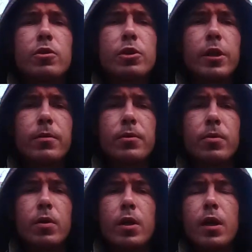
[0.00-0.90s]
to share with
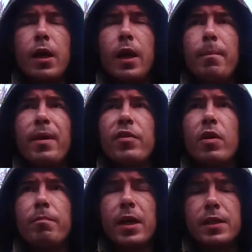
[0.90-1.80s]
you a method
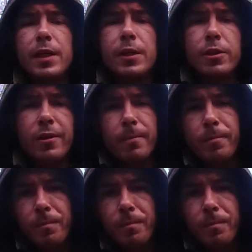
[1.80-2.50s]
of meditation.